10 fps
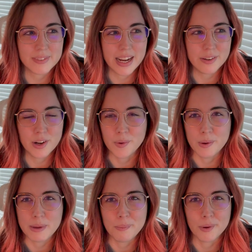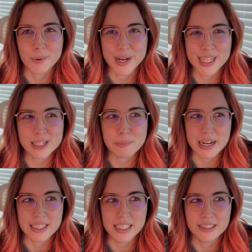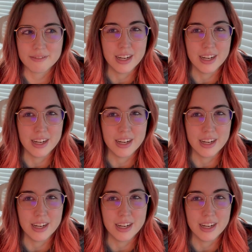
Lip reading: I don't know what people were expecting.